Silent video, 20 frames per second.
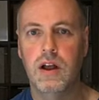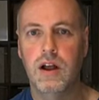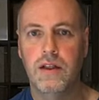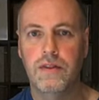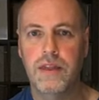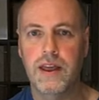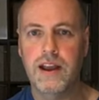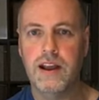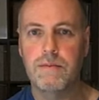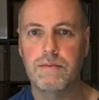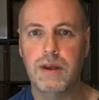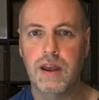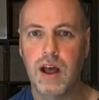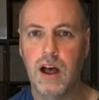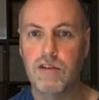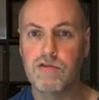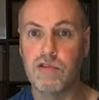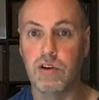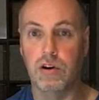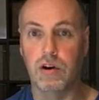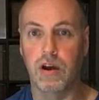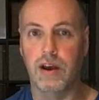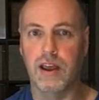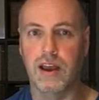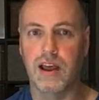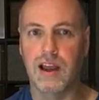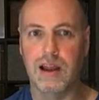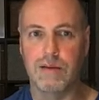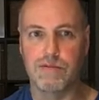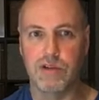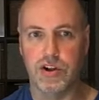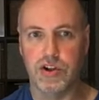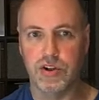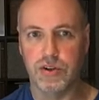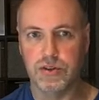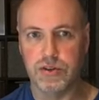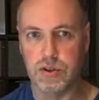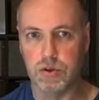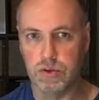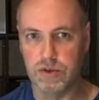there can be other online collaboration
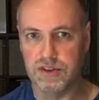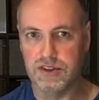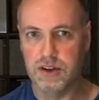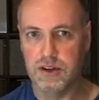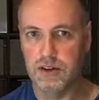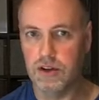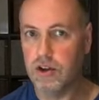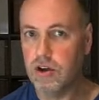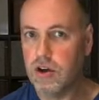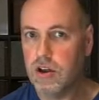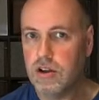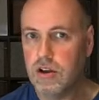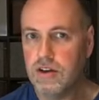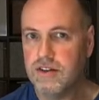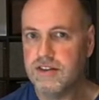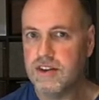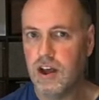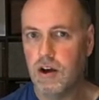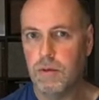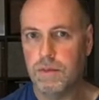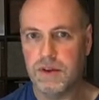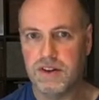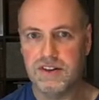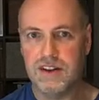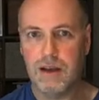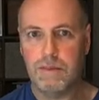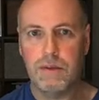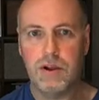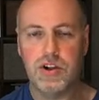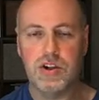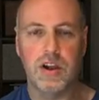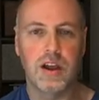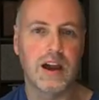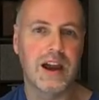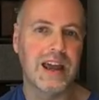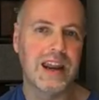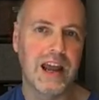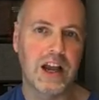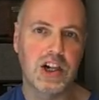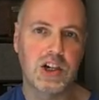tools that you can use to help establish a
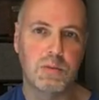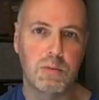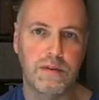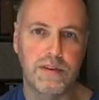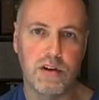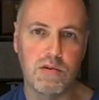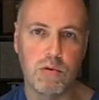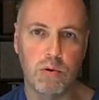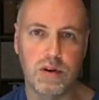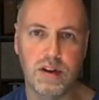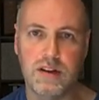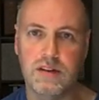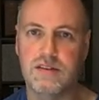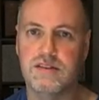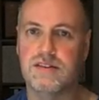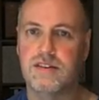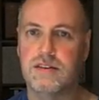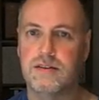connection with your audience.